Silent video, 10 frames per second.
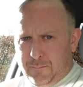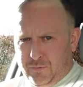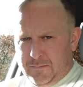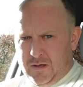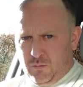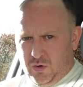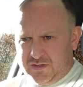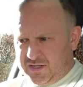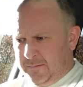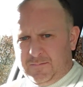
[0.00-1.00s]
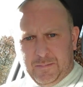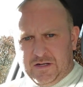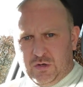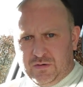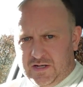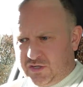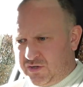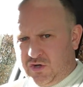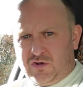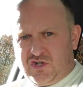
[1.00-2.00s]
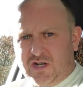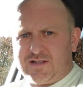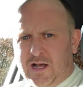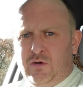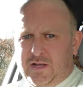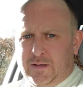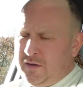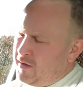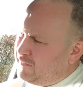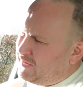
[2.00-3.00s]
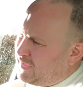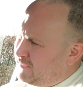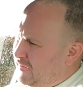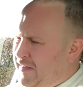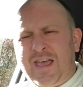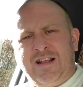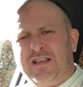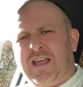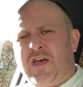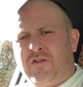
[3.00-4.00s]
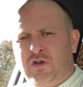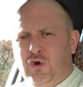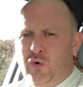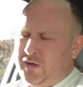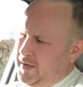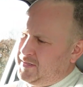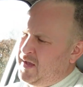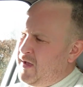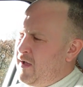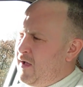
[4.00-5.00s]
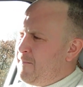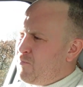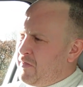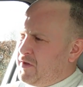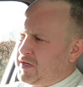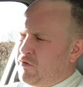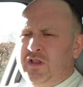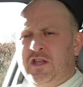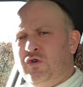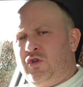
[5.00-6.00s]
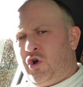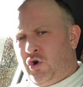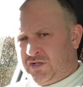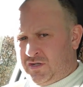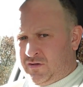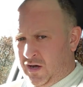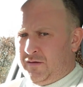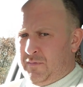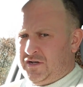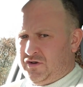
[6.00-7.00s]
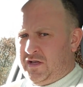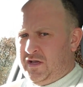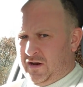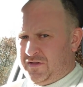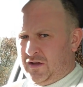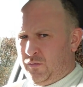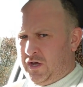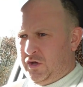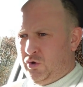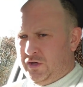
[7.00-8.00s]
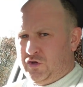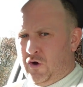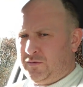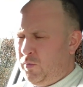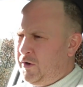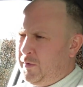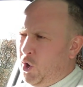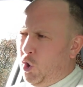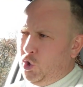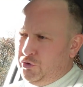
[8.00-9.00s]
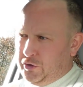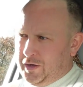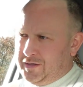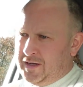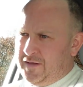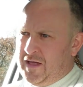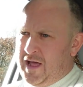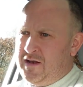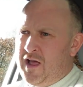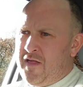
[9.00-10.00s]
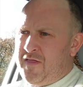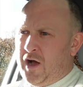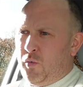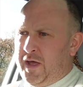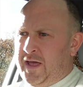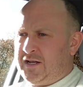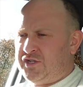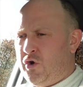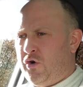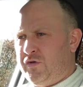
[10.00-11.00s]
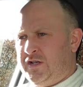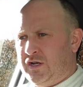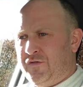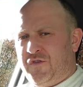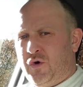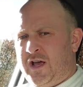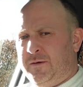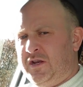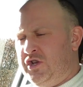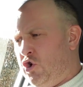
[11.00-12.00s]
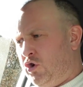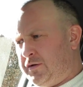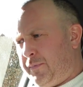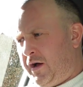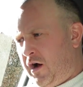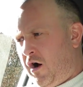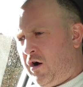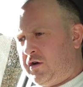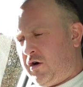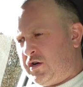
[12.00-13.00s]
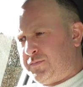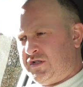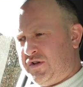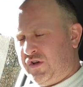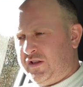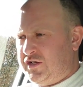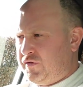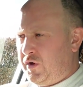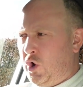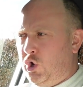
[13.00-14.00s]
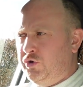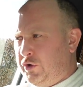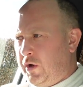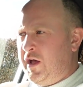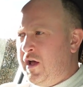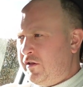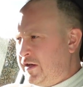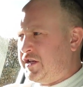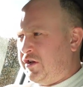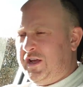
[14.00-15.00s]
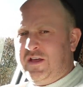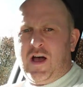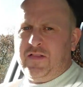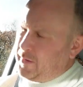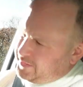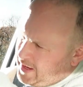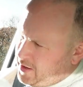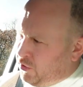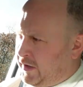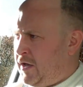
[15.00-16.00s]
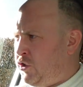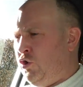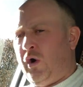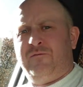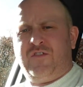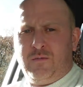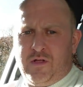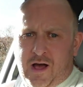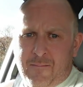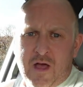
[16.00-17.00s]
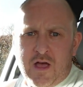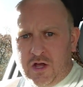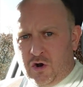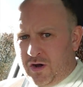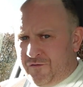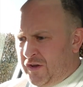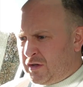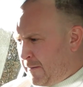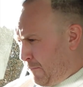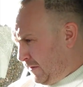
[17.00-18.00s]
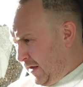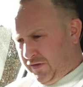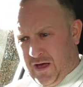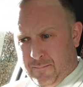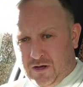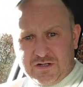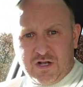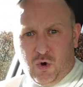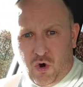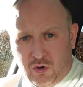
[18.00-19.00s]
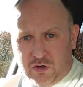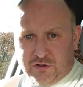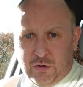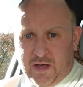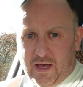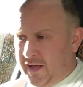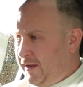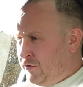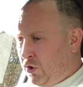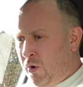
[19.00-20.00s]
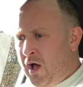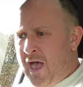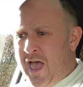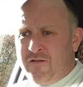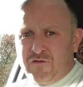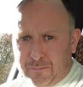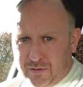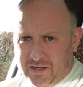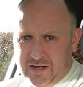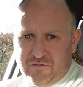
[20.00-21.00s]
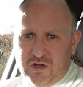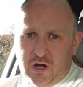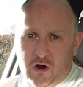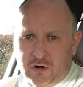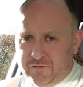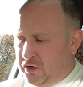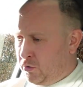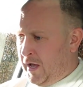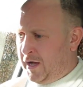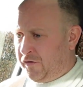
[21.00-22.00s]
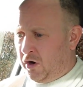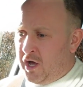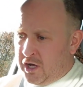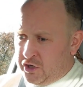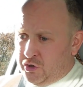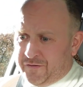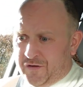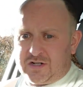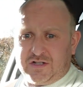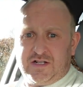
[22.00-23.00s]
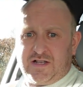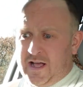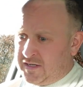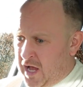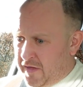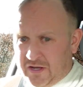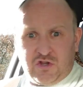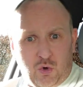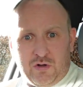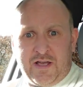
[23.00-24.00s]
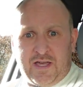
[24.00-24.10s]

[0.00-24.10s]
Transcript: premium ones, seem to be doing this. So it's not just Audi, but like, did they get together and go, guys, there's a really good cost-cutting measure here I think we could all adopt. Why don't we all do it? And then that way it's not a reason for anybody not to buy our car specifically. So if we all do it, let's agree to that. And they went, yeah, okay, cool, I'm fine with that. You know, it feels a bit like that because they all are doing it, even though everybody in every car reviewer ever universally says they don't like